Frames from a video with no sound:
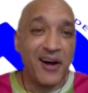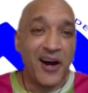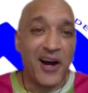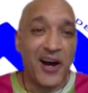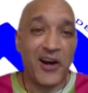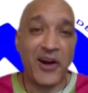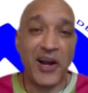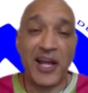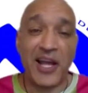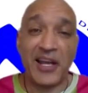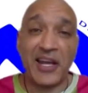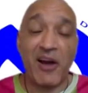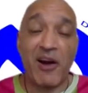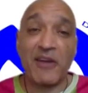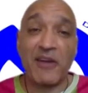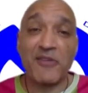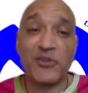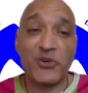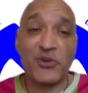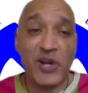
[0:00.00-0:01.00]
All right, now
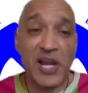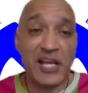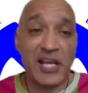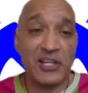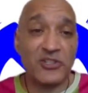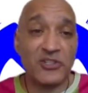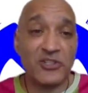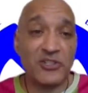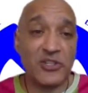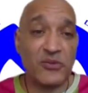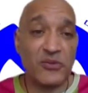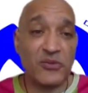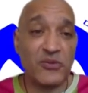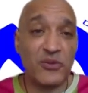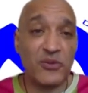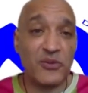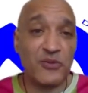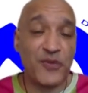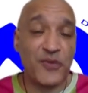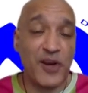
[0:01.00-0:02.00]
I've created two
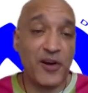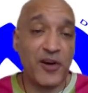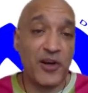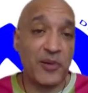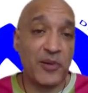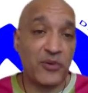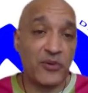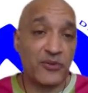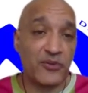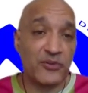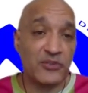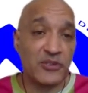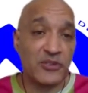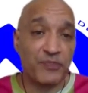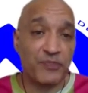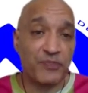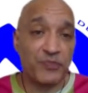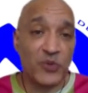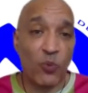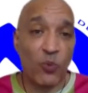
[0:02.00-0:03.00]
new variables.
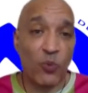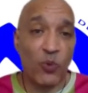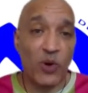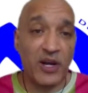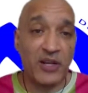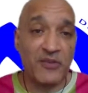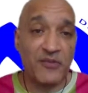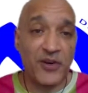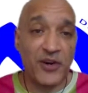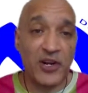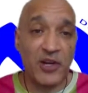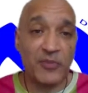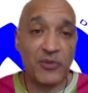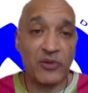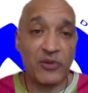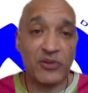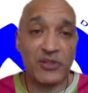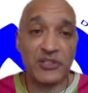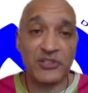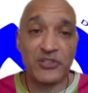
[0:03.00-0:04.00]
One
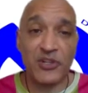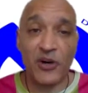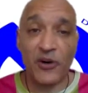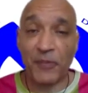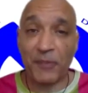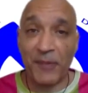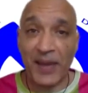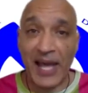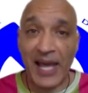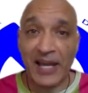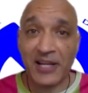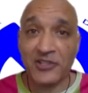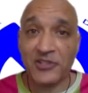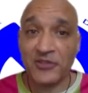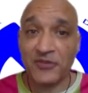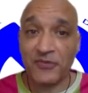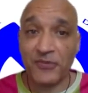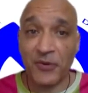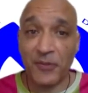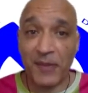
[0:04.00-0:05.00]
variable is called
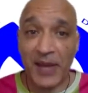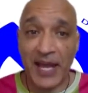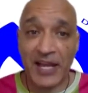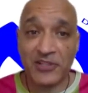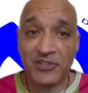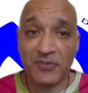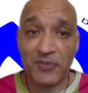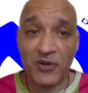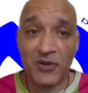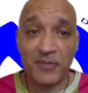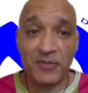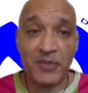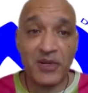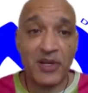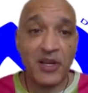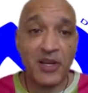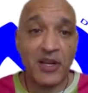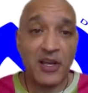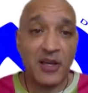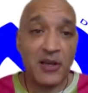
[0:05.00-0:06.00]
max for maximum
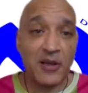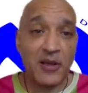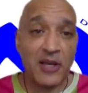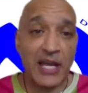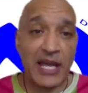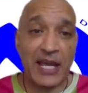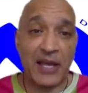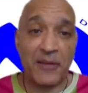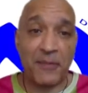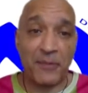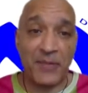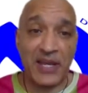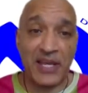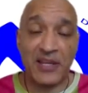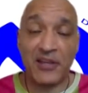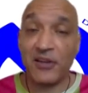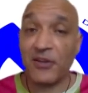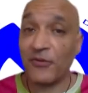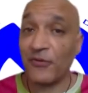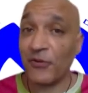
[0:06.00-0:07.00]
and
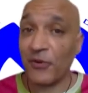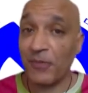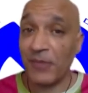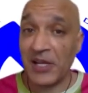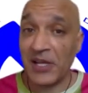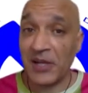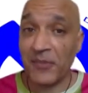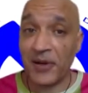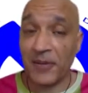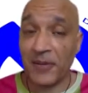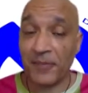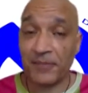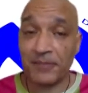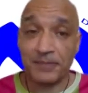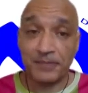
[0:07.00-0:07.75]
min for minimum.